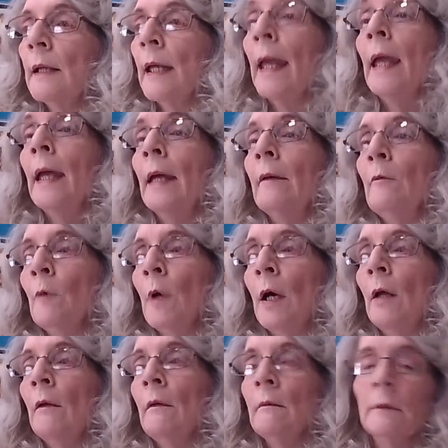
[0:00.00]
And
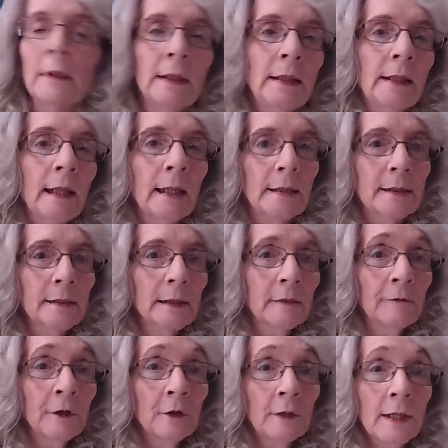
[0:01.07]
well, yes,
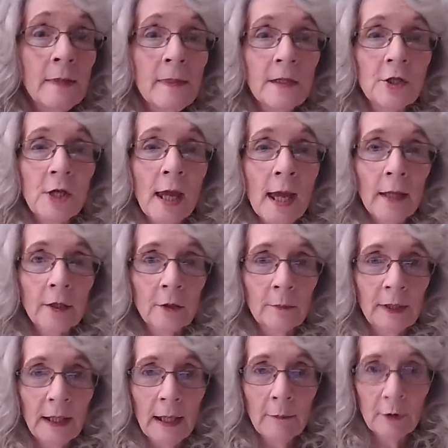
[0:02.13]
if you're in the chat, you'll
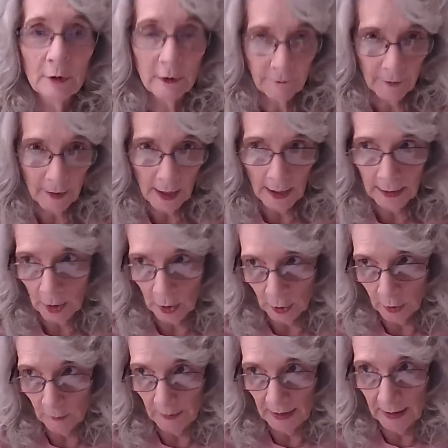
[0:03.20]
be able to find
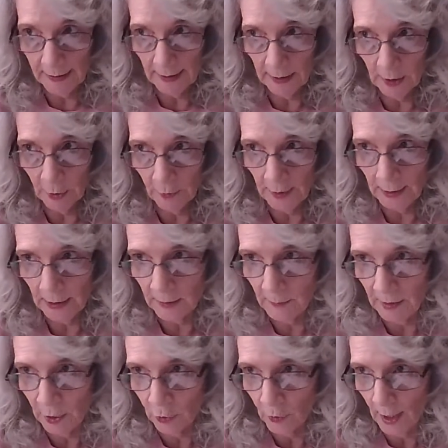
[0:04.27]
her because I know that it's
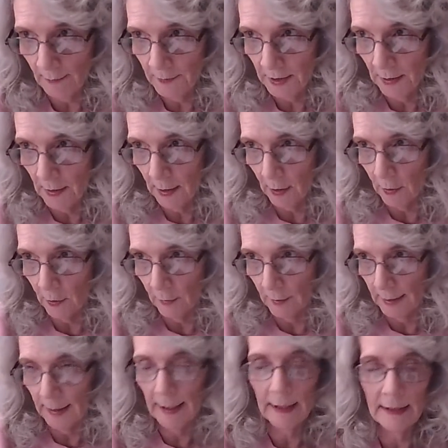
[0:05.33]
been dropped in there. Her
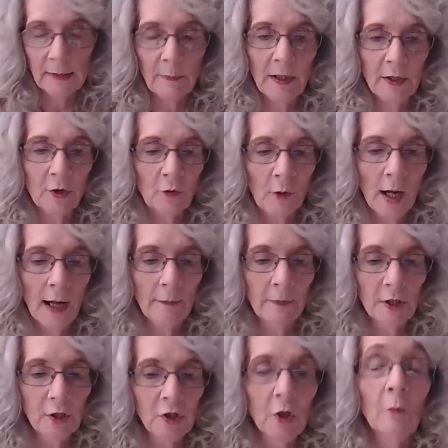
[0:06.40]
link has been
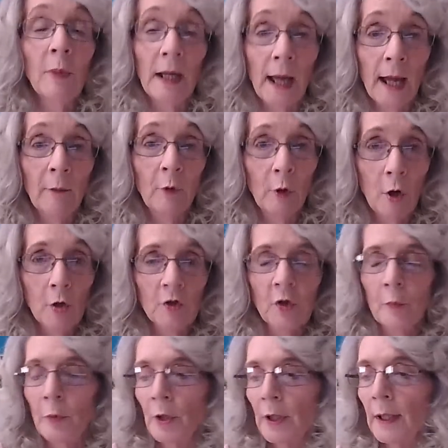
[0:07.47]
dropped. So, but I will
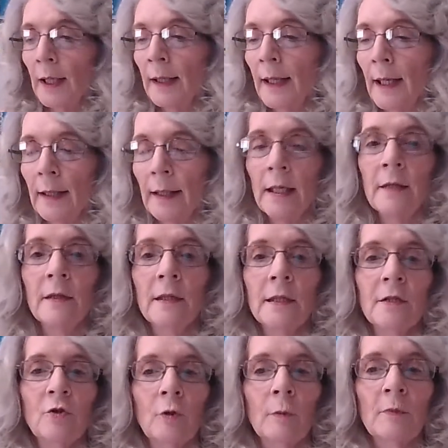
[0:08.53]
also put it again in the
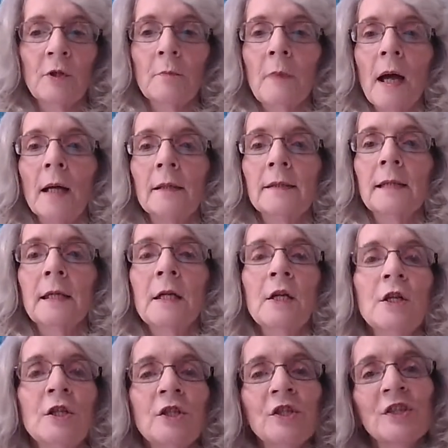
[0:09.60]
description box.
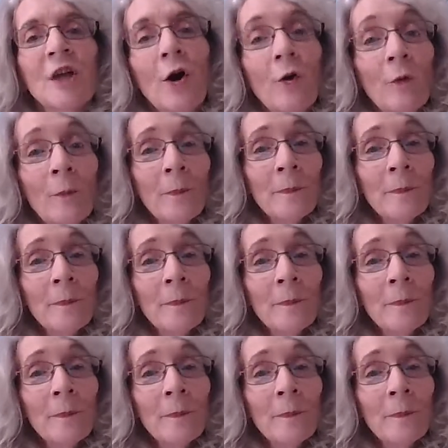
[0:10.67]
So